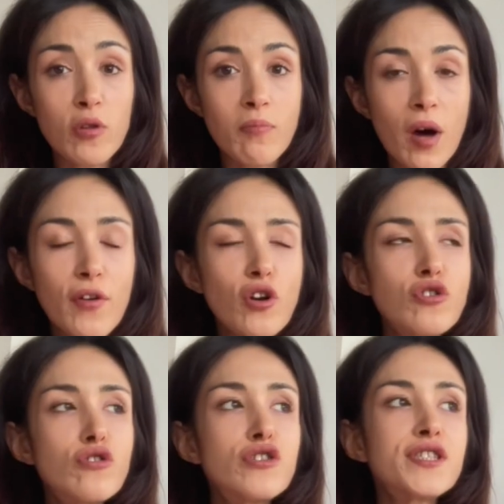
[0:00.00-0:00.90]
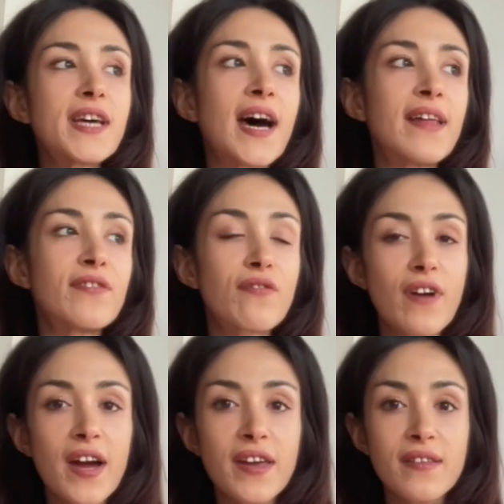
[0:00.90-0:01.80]
motherhood and the
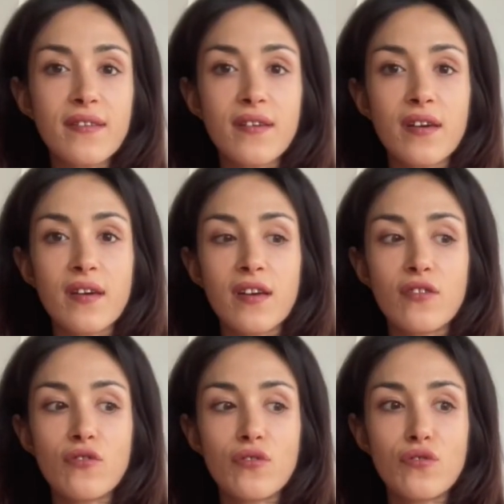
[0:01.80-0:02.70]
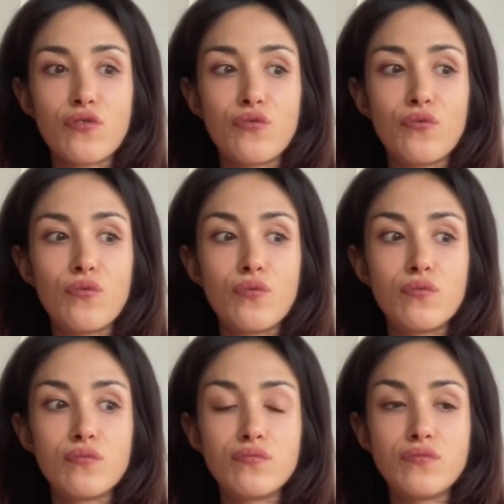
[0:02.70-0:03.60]
right to
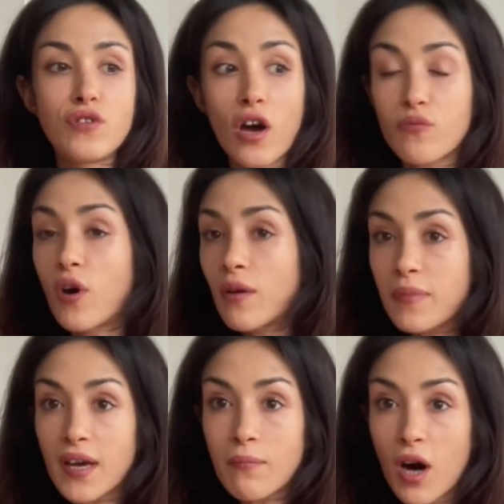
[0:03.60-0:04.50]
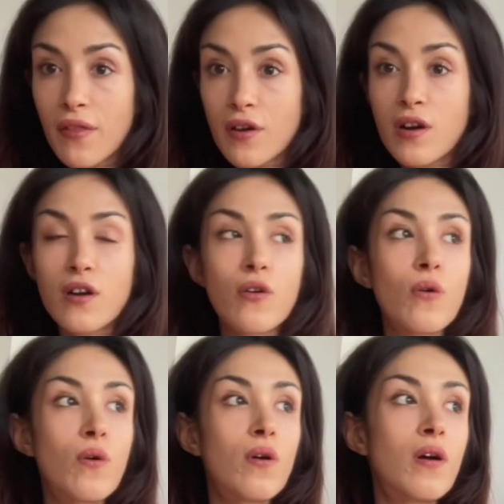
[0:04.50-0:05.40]
not want to be a mother
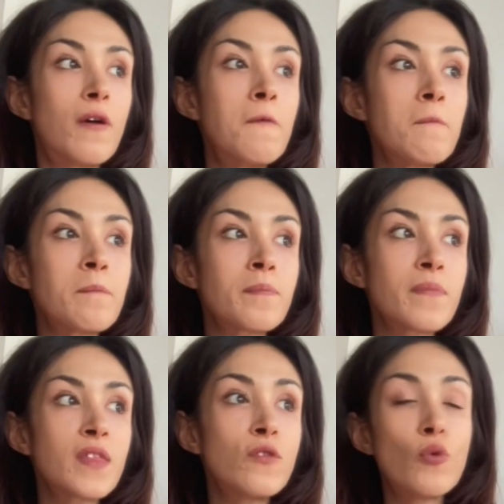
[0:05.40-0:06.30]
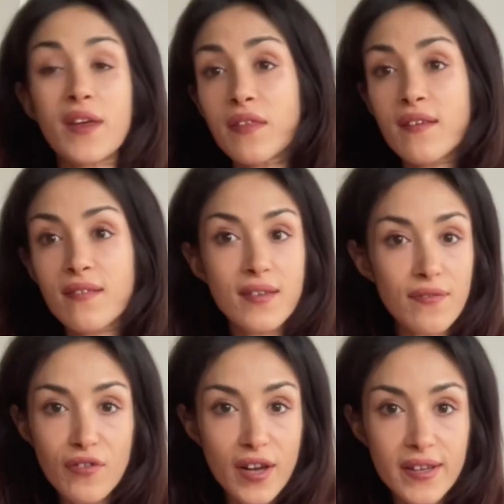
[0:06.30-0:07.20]
or doing things
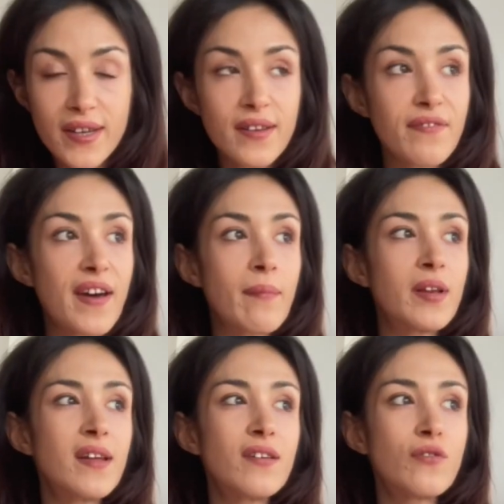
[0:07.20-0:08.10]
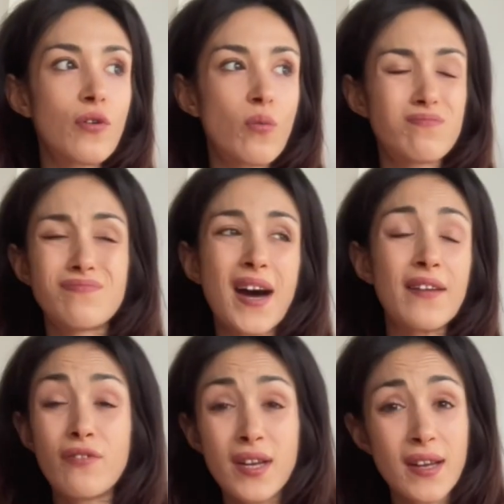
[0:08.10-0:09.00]
differently in the family. You know, I
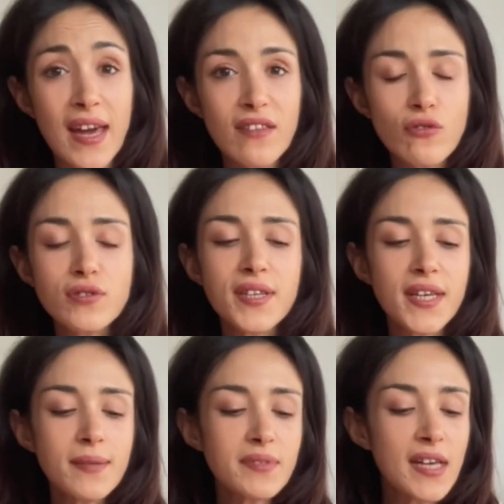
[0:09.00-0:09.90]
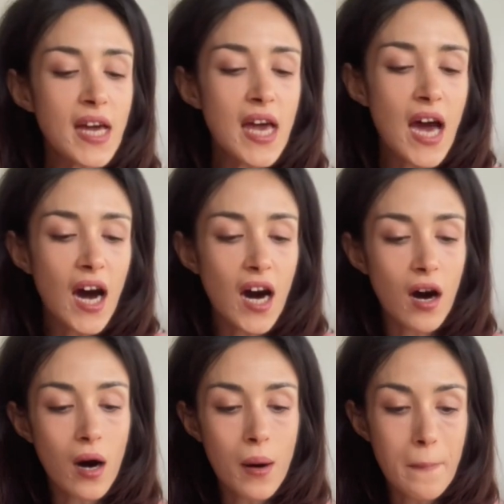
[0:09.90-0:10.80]
really like those things.
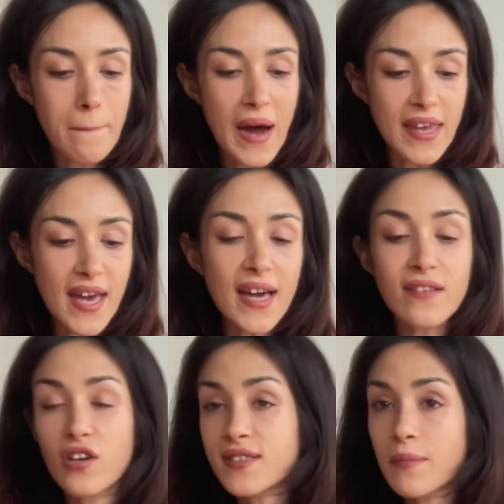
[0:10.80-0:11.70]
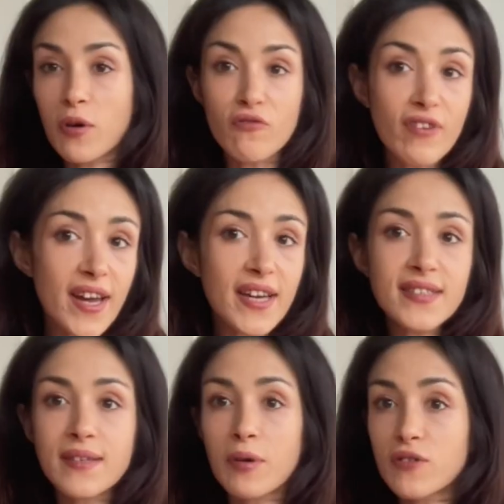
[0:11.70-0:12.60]
And yeah, it talks about race,
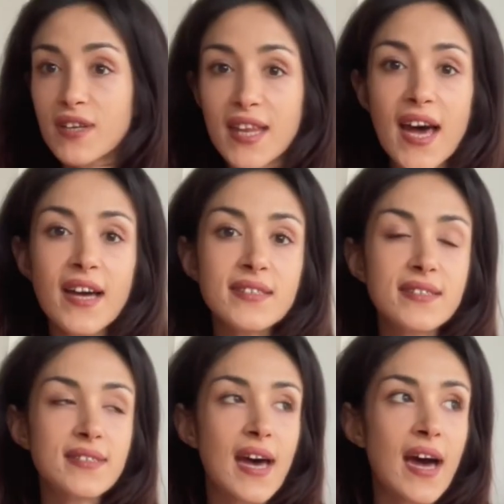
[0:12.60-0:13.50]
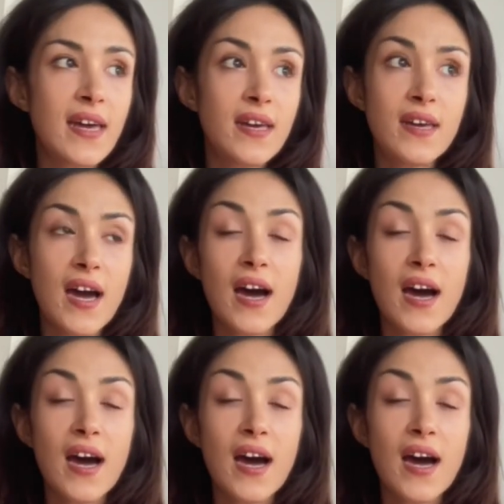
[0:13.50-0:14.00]
about class. I